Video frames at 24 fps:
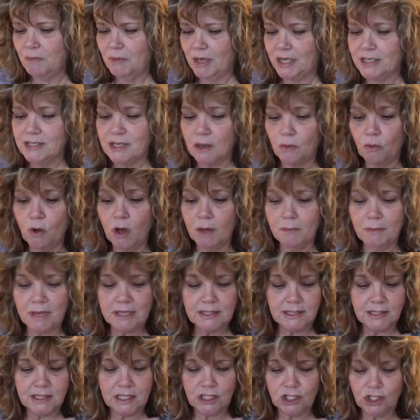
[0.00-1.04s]
because I want my
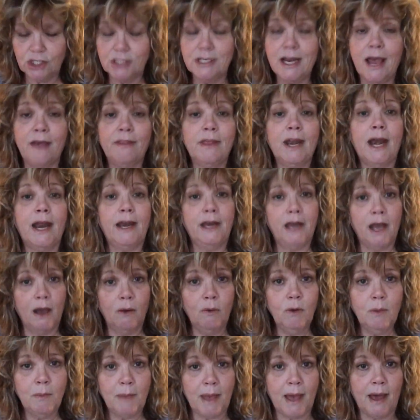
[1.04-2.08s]
stitches, now that I
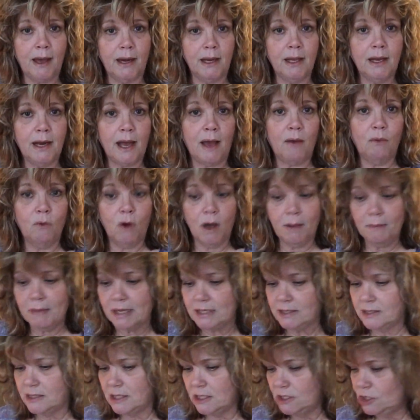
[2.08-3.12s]
know about it, I want
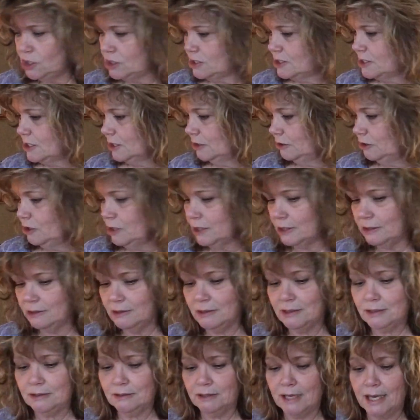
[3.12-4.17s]
my stitches to look
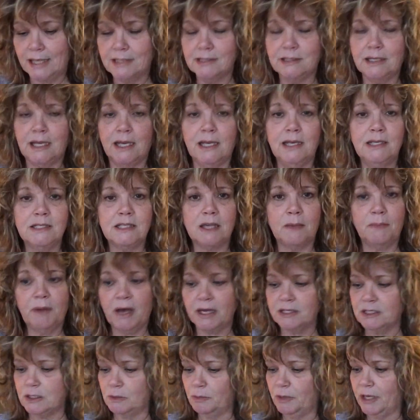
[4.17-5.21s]
as neat as I
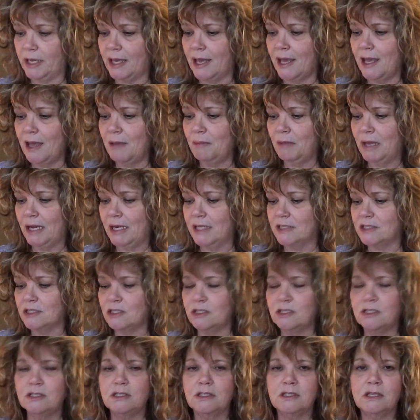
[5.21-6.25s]
possibly can, but
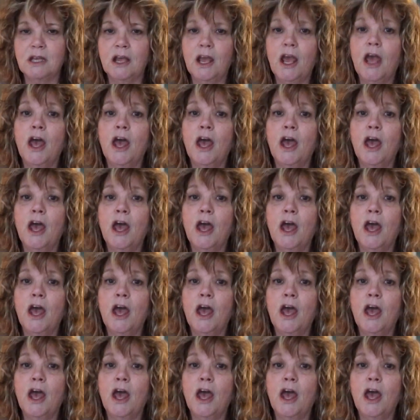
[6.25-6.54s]
it's,